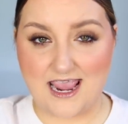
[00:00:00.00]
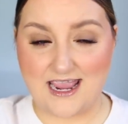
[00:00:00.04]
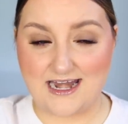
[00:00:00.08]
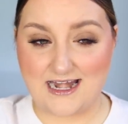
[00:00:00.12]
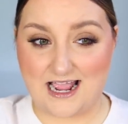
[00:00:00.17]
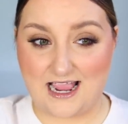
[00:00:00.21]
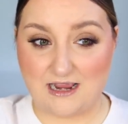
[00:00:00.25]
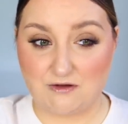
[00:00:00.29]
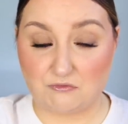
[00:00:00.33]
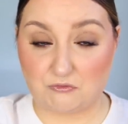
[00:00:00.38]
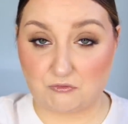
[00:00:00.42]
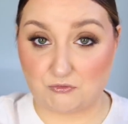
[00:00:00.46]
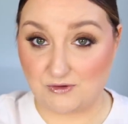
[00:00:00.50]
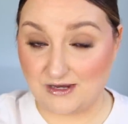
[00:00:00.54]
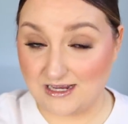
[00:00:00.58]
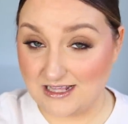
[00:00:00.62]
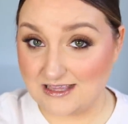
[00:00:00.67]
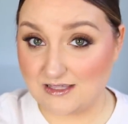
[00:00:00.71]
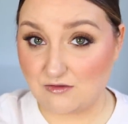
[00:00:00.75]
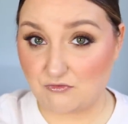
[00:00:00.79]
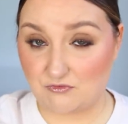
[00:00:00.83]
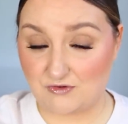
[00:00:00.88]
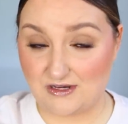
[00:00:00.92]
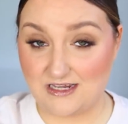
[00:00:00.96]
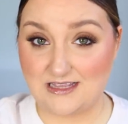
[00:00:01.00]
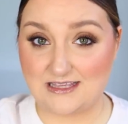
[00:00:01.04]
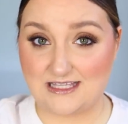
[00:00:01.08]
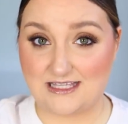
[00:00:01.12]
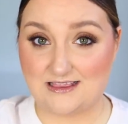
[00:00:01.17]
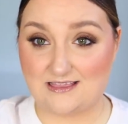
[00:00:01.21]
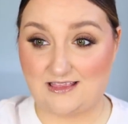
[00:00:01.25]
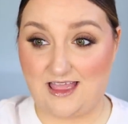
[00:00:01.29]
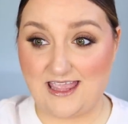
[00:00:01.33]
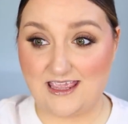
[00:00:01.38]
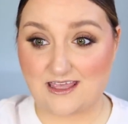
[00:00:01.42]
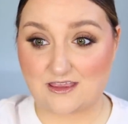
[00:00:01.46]
and I really, really
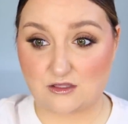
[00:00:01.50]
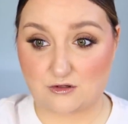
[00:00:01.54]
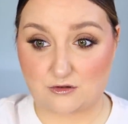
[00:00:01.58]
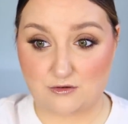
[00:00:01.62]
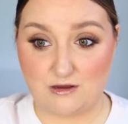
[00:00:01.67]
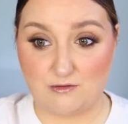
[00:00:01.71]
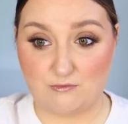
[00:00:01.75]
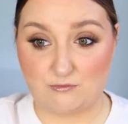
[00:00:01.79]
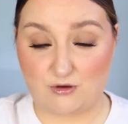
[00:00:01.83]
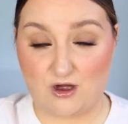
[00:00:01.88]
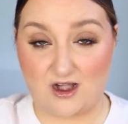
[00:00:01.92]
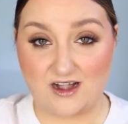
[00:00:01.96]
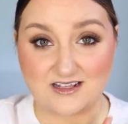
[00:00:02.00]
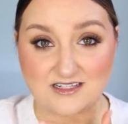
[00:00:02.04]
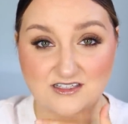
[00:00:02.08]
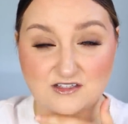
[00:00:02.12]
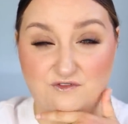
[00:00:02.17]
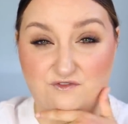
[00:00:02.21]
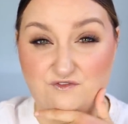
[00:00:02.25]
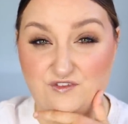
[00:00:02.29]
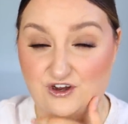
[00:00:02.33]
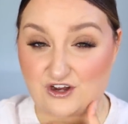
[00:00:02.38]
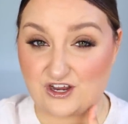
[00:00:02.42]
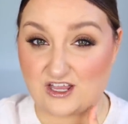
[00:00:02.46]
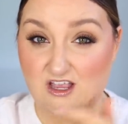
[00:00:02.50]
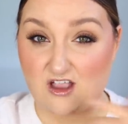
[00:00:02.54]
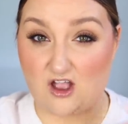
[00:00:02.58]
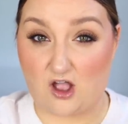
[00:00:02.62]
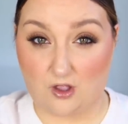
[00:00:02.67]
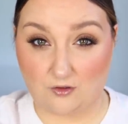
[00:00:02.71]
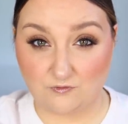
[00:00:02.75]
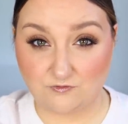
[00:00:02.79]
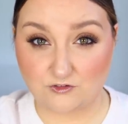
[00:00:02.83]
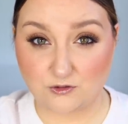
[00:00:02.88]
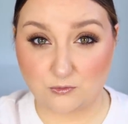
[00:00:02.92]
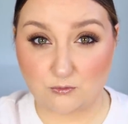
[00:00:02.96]
like. The cream products are very
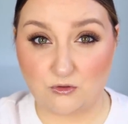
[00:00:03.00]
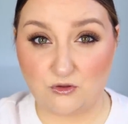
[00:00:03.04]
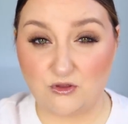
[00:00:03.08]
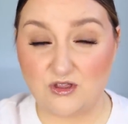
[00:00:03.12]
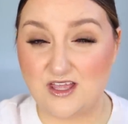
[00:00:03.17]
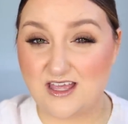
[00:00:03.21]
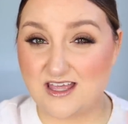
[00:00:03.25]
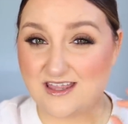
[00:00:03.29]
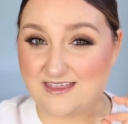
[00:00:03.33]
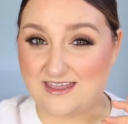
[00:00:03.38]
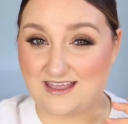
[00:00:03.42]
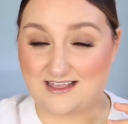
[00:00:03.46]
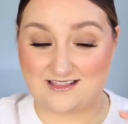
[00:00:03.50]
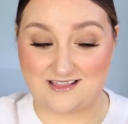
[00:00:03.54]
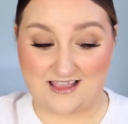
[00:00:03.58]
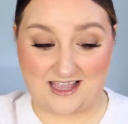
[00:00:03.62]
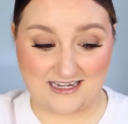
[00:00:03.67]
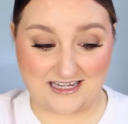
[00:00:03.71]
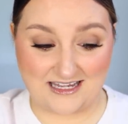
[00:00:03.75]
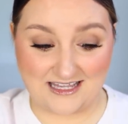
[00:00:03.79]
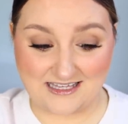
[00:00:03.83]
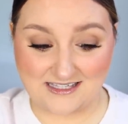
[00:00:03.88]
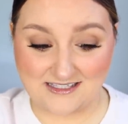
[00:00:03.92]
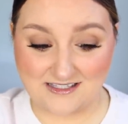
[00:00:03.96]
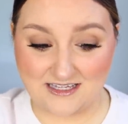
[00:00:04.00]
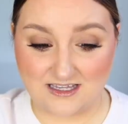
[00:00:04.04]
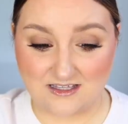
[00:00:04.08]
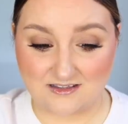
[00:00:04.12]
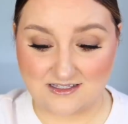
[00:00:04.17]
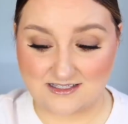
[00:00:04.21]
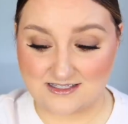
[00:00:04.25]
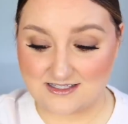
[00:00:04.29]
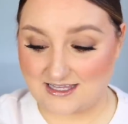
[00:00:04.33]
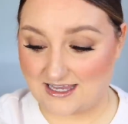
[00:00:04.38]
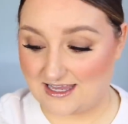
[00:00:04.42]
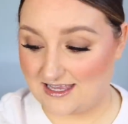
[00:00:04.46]
comfortable. They glide easily on
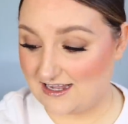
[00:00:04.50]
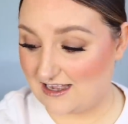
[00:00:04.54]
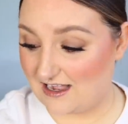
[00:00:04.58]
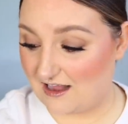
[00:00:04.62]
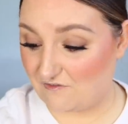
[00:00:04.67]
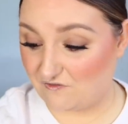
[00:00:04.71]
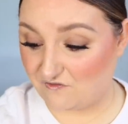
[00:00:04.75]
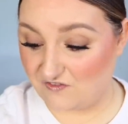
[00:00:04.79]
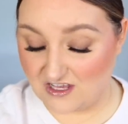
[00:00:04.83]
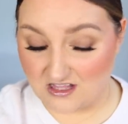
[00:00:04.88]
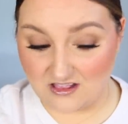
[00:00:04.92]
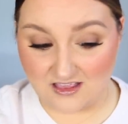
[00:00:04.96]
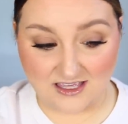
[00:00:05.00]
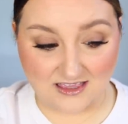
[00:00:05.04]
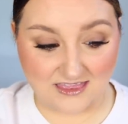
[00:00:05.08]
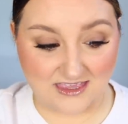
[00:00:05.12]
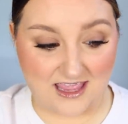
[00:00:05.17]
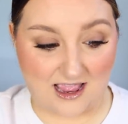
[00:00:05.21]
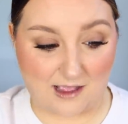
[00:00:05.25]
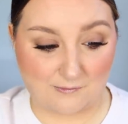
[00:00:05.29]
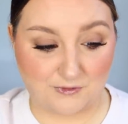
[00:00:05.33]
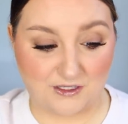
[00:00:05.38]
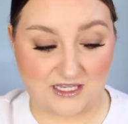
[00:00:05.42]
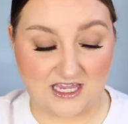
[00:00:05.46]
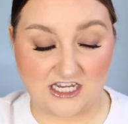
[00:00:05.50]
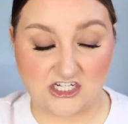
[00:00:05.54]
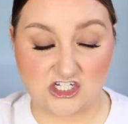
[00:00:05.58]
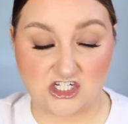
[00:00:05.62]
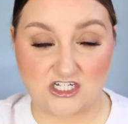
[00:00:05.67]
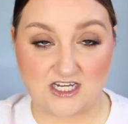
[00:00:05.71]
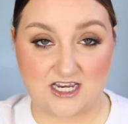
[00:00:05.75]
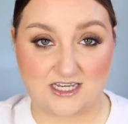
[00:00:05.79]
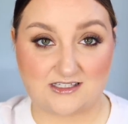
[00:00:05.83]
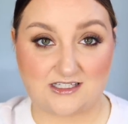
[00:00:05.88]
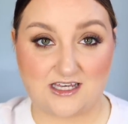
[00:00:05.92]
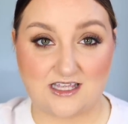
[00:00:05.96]
the skin. And I feel like the application
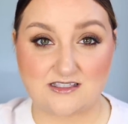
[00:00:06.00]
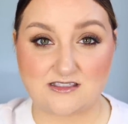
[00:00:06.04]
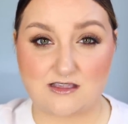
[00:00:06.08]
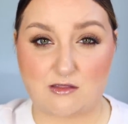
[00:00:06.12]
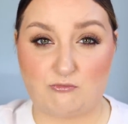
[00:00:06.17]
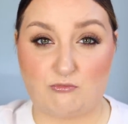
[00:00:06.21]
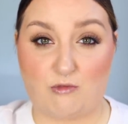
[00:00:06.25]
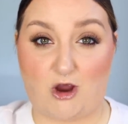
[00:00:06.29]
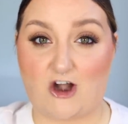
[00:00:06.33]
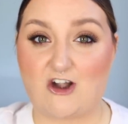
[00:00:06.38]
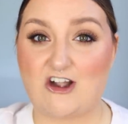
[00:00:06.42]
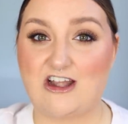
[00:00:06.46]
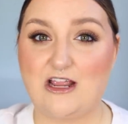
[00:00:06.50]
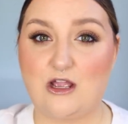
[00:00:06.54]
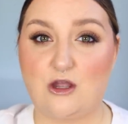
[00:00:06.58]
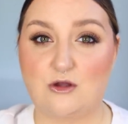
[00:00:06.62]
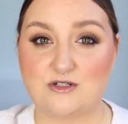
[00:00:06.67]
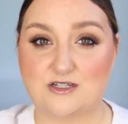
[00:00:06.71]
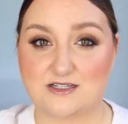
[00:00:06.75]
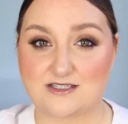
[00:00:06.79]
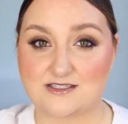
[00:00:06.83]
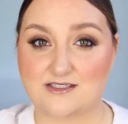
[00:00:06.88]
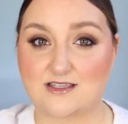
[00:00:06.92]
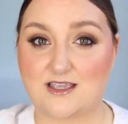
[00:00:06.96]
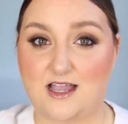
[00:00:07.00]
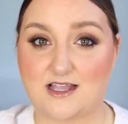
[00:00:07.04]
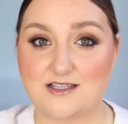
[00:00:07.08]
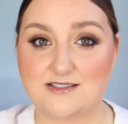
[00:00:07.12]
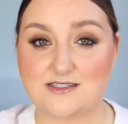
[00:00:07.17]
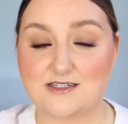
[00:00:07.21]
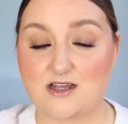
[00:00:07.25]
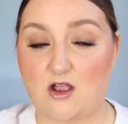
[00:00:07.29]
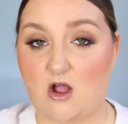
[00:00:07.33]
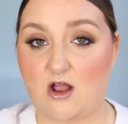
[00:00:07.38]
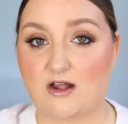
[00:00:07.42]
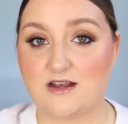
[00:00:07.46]
techniques that Mario
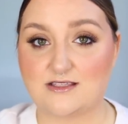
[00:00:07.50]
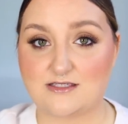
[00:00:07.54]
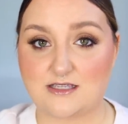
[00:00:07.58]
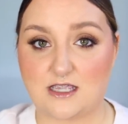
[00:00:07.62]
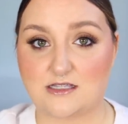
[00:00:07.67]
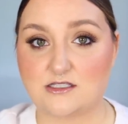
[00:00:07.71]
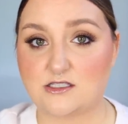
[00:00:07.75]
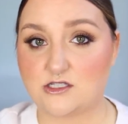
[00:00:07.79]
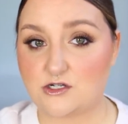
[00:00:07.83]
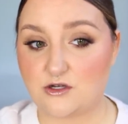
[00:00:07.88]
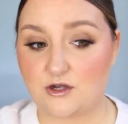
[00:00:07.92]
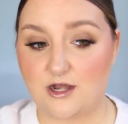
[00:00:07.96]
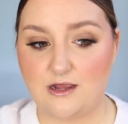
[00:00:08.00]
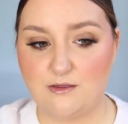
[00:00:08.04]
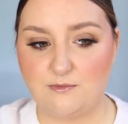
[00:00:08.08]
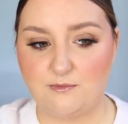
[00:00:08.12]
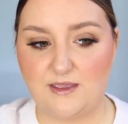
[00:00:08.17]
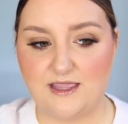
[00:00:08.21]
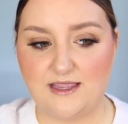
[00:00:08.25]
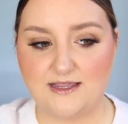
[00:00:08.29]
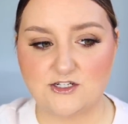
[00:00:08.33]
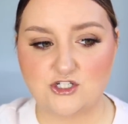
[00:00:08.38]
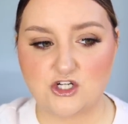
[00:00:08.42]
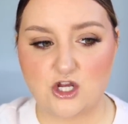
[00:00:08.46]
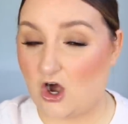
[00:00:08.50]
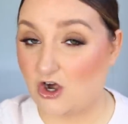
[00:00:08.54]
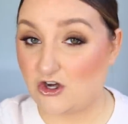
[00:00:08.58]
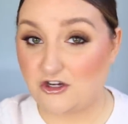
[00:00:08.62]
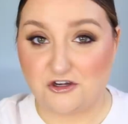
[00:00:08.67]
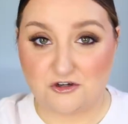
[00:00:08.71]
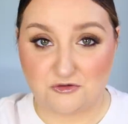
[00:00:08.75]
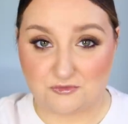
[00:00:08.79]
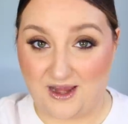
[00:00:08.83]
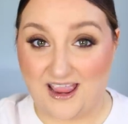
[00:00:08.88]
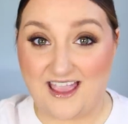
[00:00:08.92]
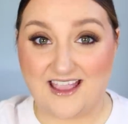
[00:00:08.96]
discussed on his Instagram page are
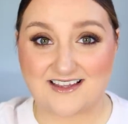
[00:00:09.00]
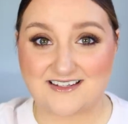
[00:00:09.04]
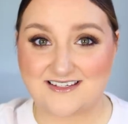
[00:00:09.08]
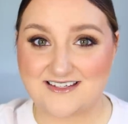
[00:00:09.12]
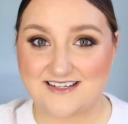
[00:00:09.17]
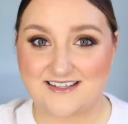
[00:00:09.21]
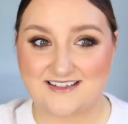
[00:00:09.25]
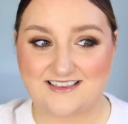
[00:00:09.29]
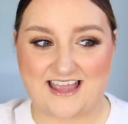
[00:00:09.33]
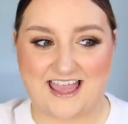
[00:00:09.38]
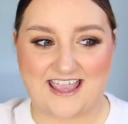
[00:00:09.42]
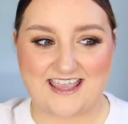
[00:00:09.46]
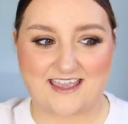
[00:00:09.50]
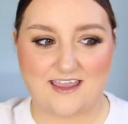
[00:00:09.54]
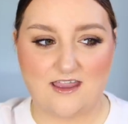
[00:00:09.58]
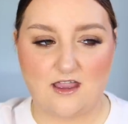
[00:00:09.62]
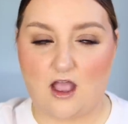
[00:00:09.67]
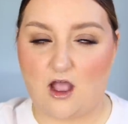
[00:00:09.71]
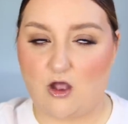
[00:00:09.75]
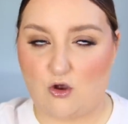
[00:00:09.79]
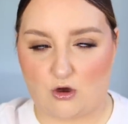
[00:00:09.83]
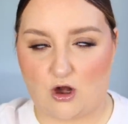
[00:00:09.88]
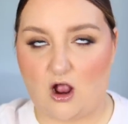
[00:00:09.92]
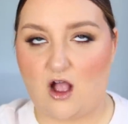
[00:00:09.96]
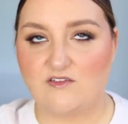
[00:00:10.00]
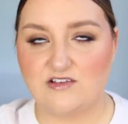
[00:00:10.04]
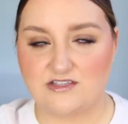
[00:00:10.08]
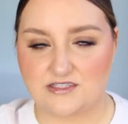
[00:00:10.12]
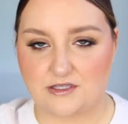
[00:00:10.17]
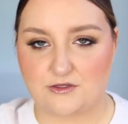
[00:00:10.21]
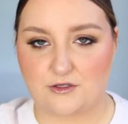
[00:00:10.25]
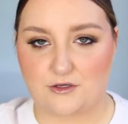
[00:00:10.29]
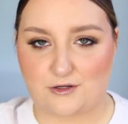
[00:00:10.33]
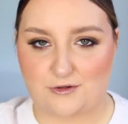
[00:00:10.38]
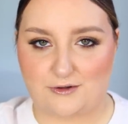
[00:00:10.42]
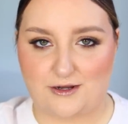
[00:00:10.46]
correct. Like, or oh,
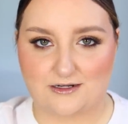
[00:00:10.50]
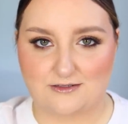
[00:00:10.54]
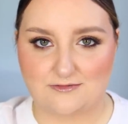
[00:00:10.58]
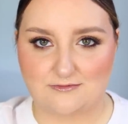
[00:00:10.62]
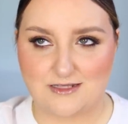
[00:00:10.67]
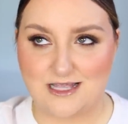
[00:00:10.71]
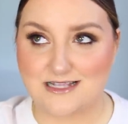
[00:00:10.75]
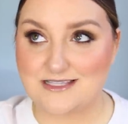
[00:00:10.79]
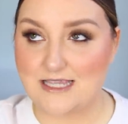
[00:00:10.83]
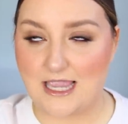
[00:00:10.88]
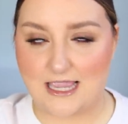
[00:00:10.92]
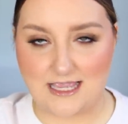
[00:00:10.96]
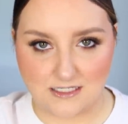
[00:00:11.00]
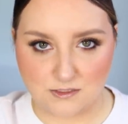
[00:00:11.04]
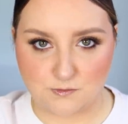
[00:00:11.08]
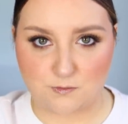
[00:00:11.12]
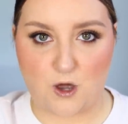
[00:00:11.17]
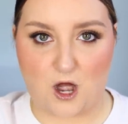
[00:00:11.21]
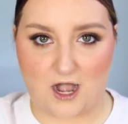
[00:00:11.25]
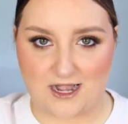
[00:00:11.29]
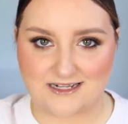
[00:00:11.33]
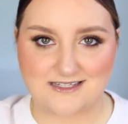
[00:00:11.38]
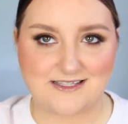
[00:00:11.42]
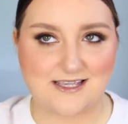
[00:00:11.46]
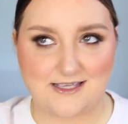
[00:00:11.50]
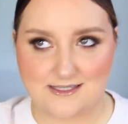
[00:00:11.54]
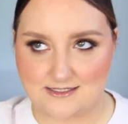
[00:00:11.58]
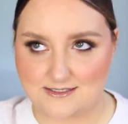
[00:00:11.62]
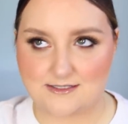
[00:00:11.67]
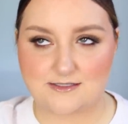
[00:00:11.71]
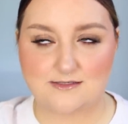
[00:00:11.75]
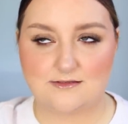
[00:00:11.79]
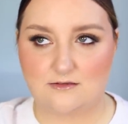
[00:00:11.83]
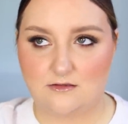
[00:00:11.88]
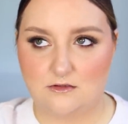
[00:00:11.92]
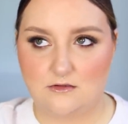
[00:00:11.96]
obviously they're correct. It's his products,
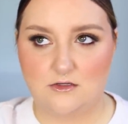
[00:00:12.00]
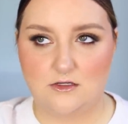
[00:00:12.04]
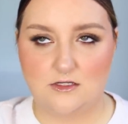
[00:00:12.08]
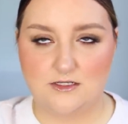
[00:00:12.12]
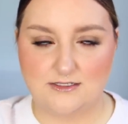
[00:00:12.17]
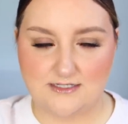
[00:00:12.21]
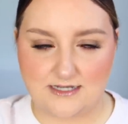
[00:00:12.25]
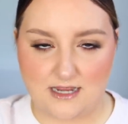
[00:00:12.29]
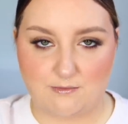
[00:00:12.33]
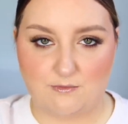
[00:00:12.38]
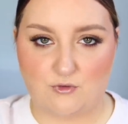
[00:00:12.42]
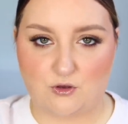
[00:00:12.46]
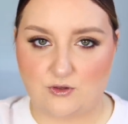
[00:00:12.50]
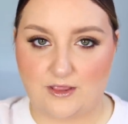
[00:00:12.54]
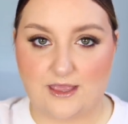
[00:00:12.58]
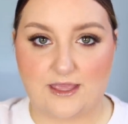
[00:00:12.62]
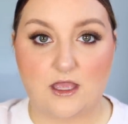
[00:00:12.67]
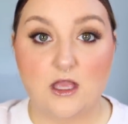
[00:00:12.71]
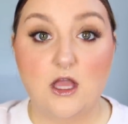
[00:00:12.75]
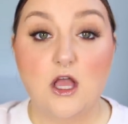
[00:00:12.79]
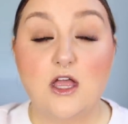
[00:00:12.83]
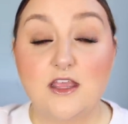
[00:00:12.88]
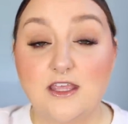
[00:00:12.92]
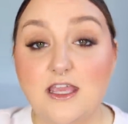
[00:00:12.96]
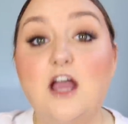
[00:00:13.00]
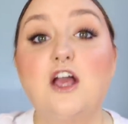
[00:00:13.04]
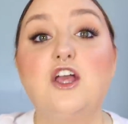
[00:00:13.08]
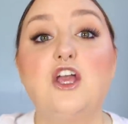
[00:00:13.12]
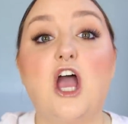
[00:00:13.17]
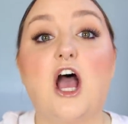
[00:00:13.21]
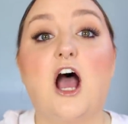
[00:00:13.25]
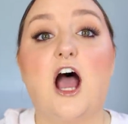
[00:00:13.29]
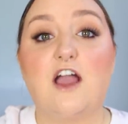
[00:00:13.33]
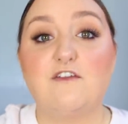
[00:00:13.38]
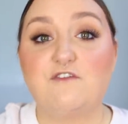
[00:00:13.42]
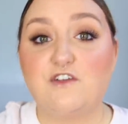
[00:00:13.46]
his demo. Like, yeah,
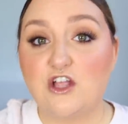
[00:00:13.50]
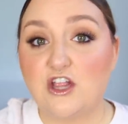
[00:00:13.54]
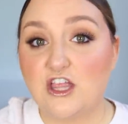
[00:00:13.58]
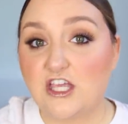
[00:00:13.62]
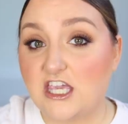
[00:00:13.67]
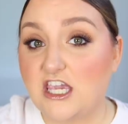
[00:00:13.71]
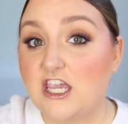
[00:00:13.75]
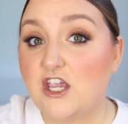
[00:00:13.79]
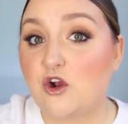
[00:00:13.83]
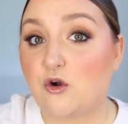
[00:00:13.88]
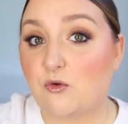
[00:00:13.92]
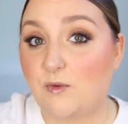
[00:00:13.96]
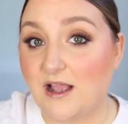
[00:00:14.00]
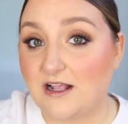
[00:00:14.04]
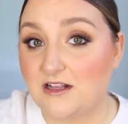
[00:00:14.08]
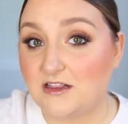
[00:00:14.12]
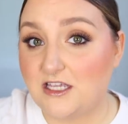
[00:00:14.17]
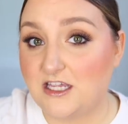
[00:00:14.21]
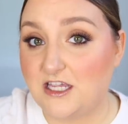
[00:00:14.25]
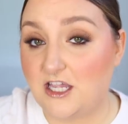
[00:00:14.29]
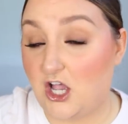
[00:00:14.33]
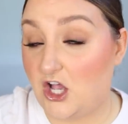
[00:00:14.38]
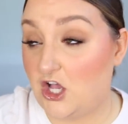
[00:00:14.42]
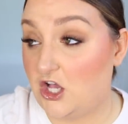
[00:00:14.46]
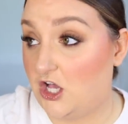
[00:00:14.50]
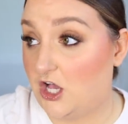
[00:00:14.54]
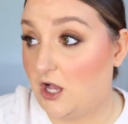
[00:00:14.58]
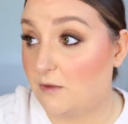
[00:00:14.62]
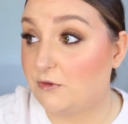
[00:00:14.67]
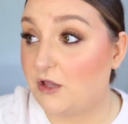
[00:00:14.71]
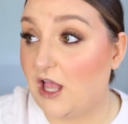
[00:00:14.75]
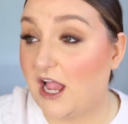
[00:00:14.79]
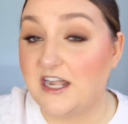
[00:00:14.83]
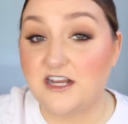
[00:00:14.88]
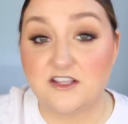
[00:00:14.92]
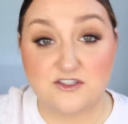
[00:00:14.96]
no, I feel like he correctly uh,
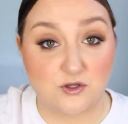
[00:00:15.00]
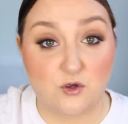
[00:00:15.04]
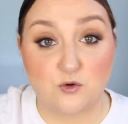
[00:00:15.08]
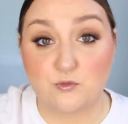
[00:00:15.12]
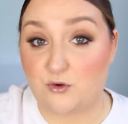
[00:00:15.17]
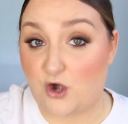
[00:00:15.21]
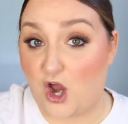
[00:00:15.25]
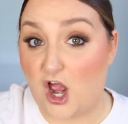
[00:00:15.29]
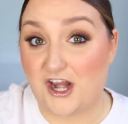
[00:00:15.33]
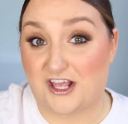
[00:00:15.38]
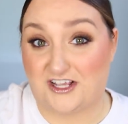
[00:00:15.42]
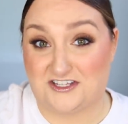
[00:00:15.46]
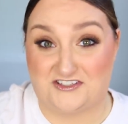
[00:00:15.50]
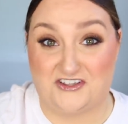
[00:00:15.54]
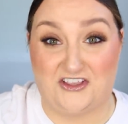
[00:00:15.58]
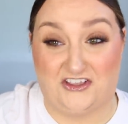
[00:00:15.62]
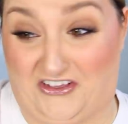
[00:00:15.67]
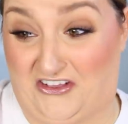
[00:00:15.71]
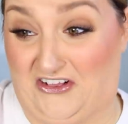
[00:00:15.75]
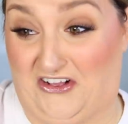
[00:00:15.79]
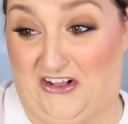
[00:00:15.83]
applied his own products.